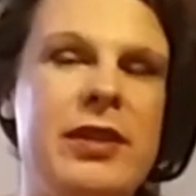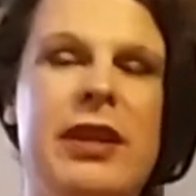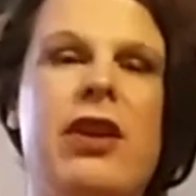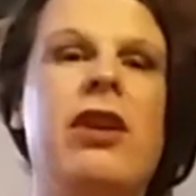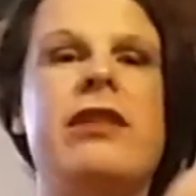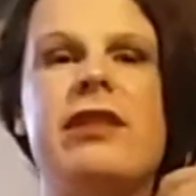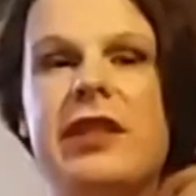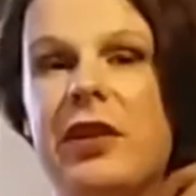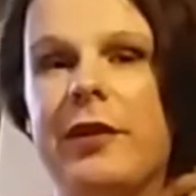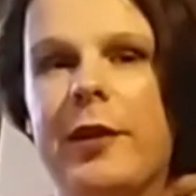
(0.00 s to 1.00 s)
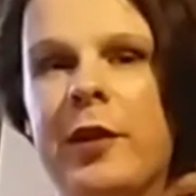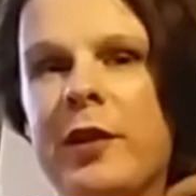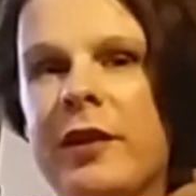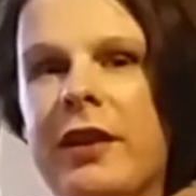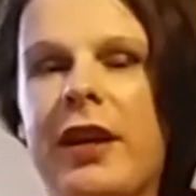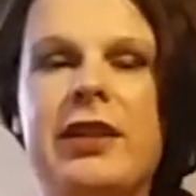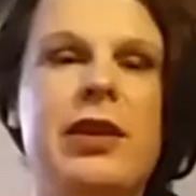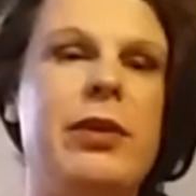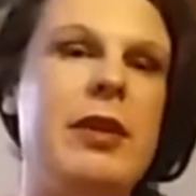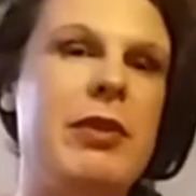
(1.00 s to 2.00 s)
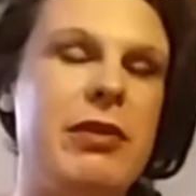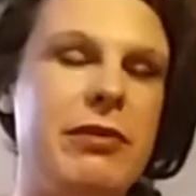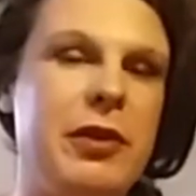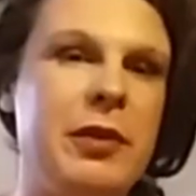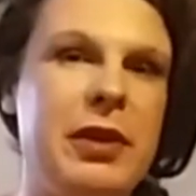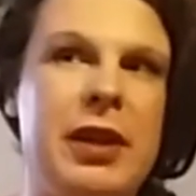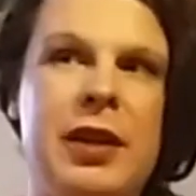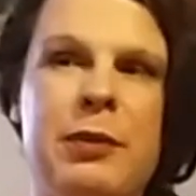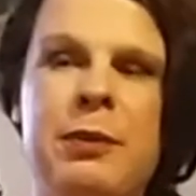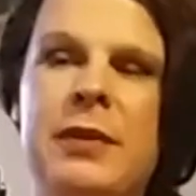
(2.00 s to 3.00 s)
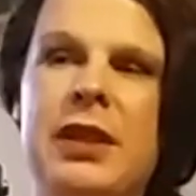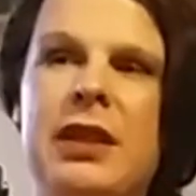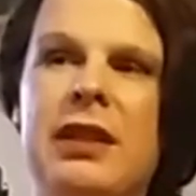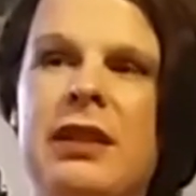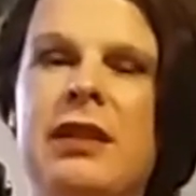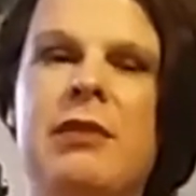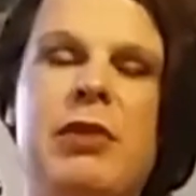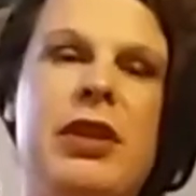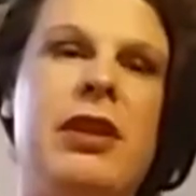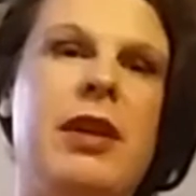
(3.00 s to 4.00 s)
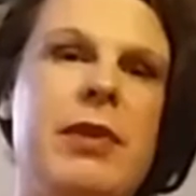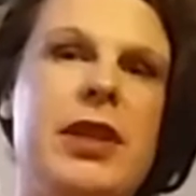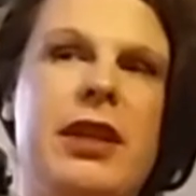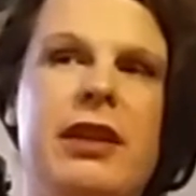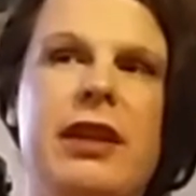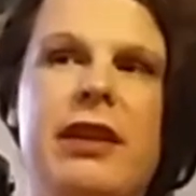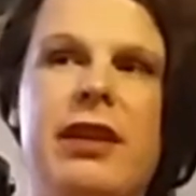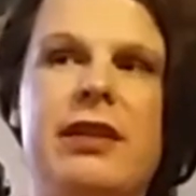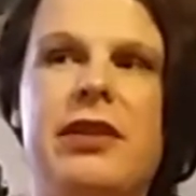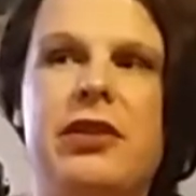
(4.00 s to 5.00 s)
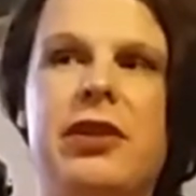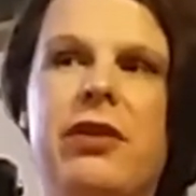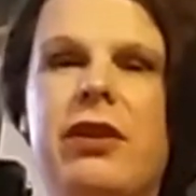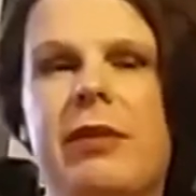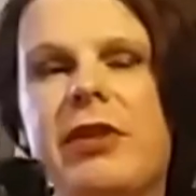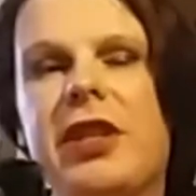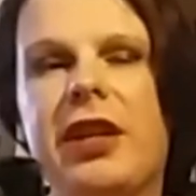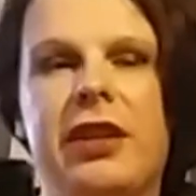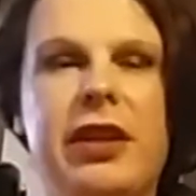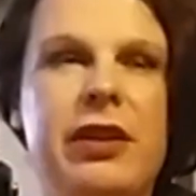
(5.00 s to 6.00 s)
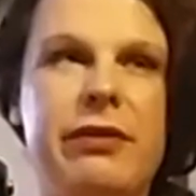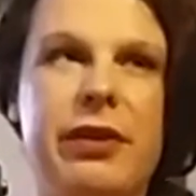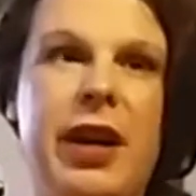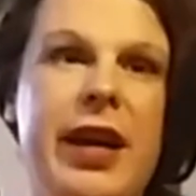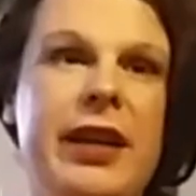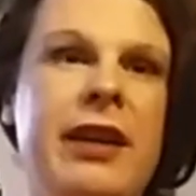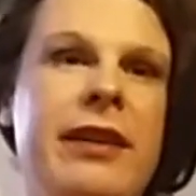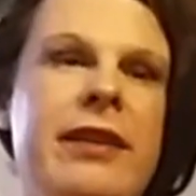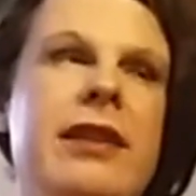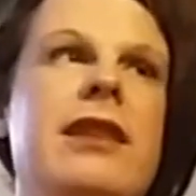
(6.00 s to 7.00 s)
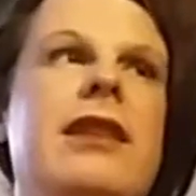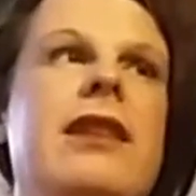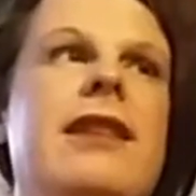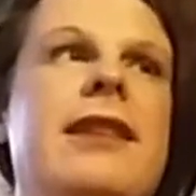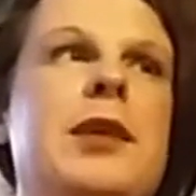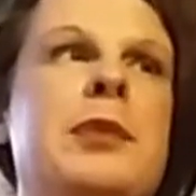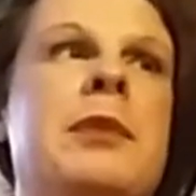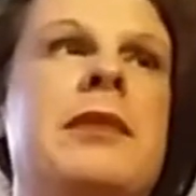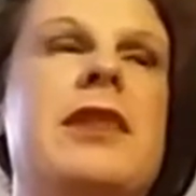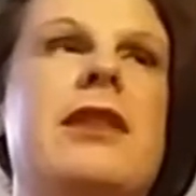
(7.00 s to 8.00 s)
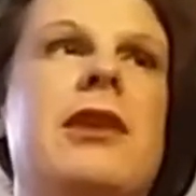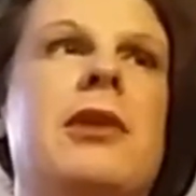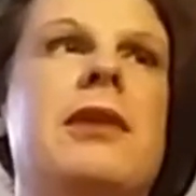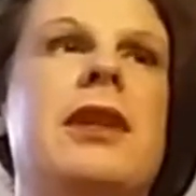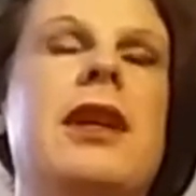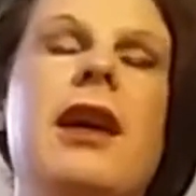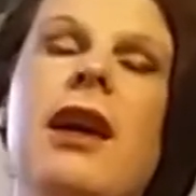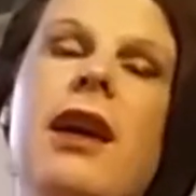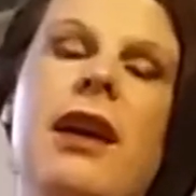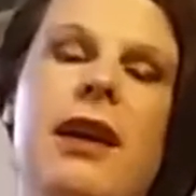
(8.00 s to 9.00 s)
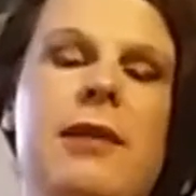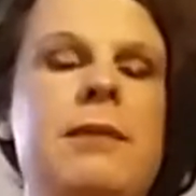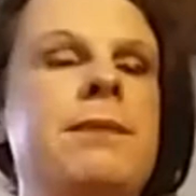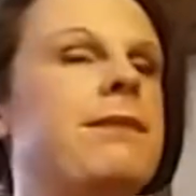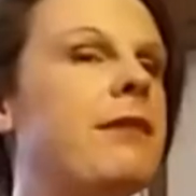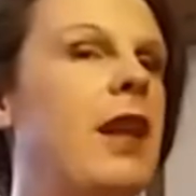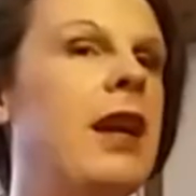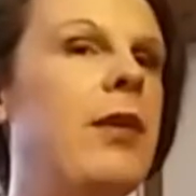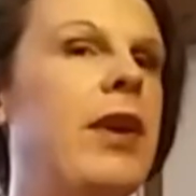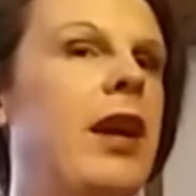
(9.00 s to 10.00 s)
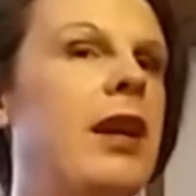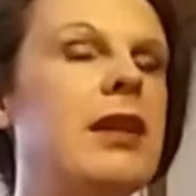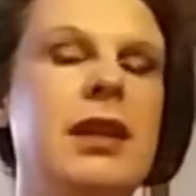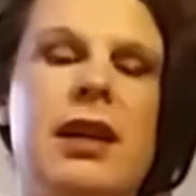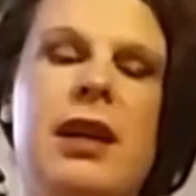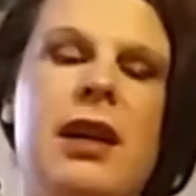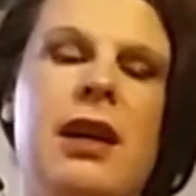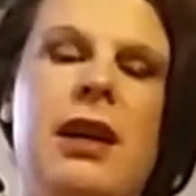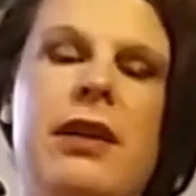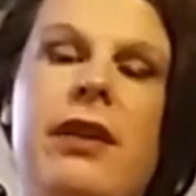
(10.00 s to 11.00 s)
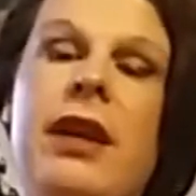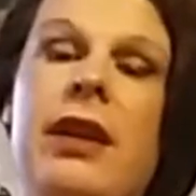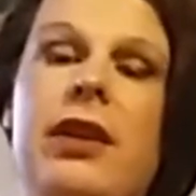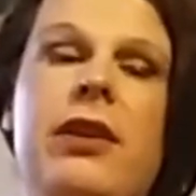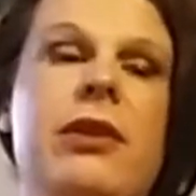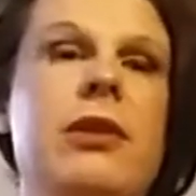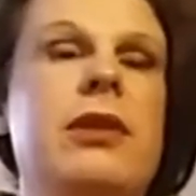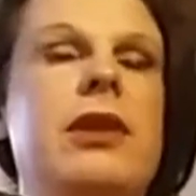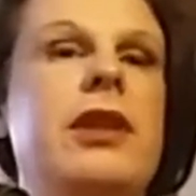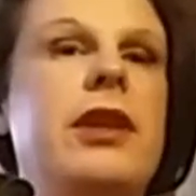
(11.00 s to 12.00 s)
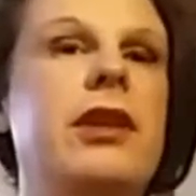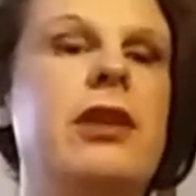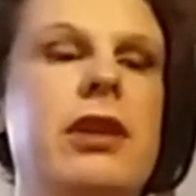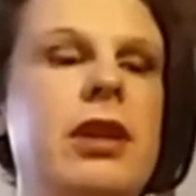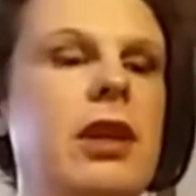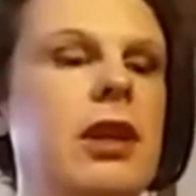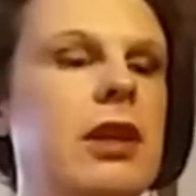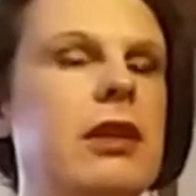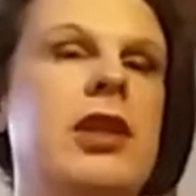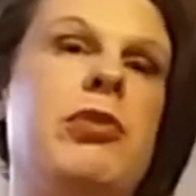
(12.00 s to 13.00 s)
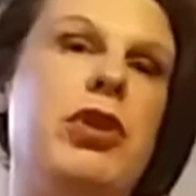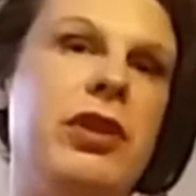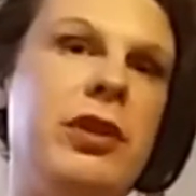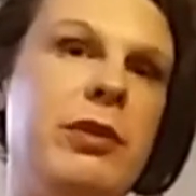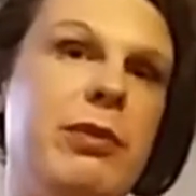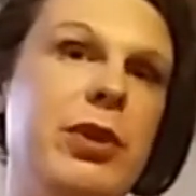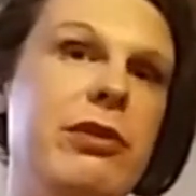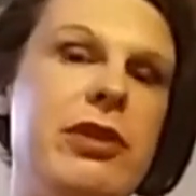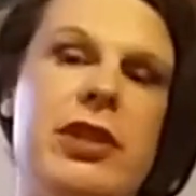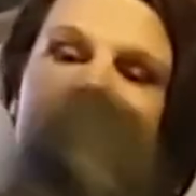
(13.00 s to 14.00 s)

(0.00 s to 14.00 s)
They aren't steel-toed. They're actually really beautiful, but they're not steel-toed. They're not particularly good for hiking. So anyway, thank you, dear Timberland boots.